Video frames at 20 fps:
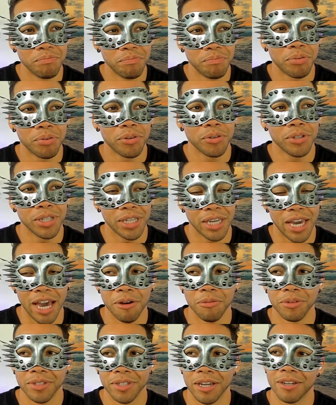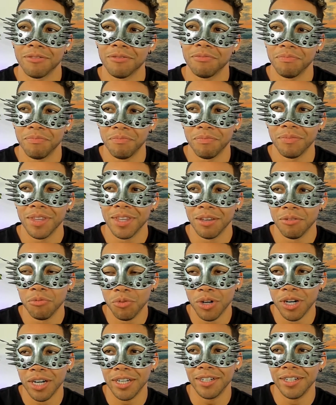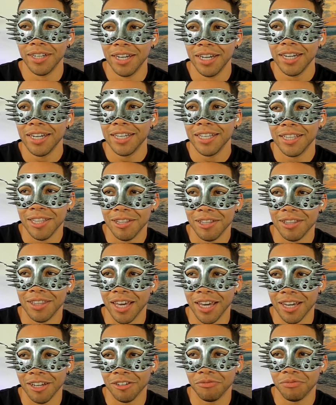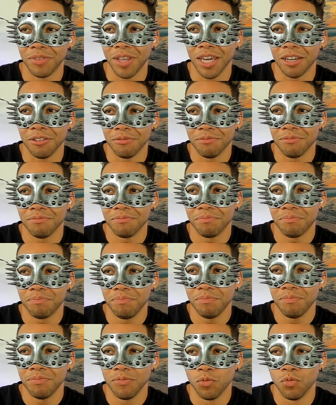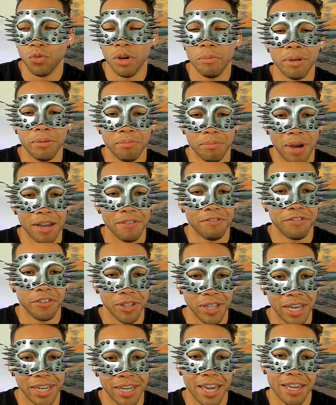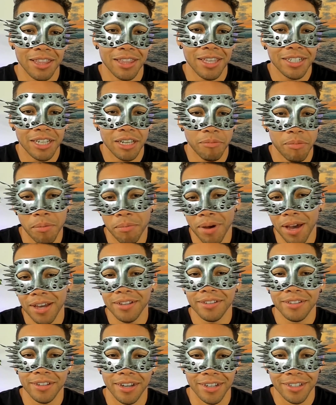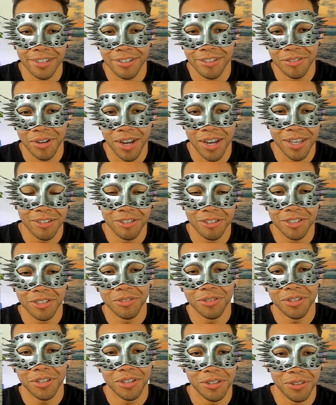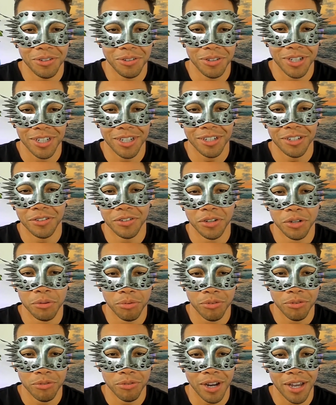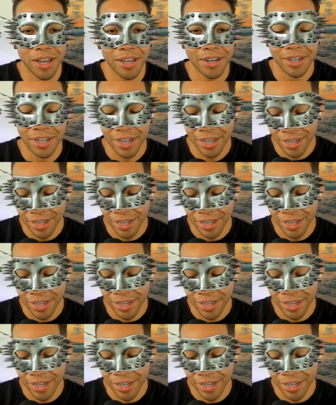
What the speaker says: pulling at was like, one, they could women might feel like, hey, these could be my sons, right? They're so cute and adorable, right?